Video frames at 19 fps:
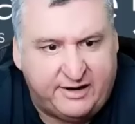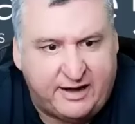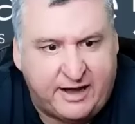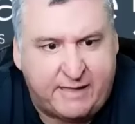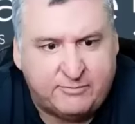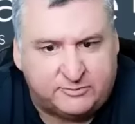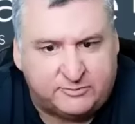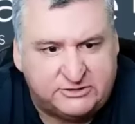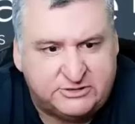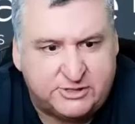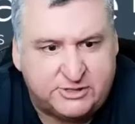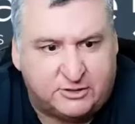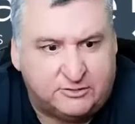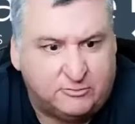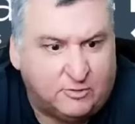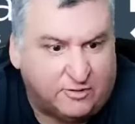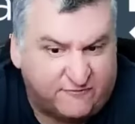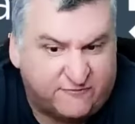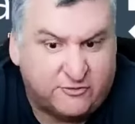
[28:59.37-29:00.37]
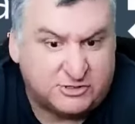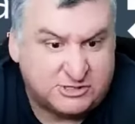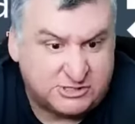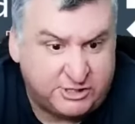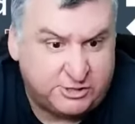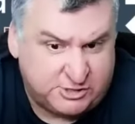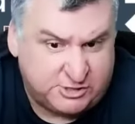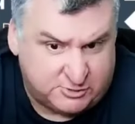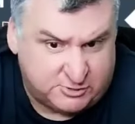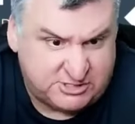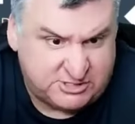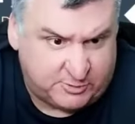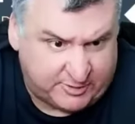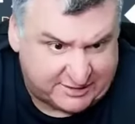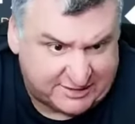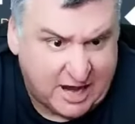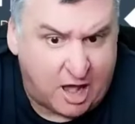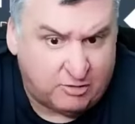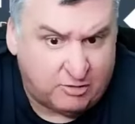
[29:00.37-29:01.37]
enablement zone, well, the first thing you do is you
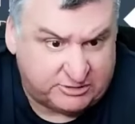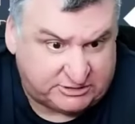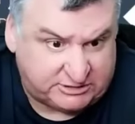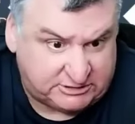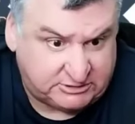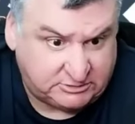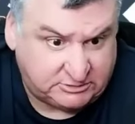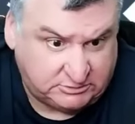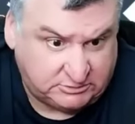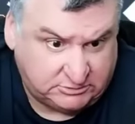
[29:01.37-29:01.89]
acknowledge it.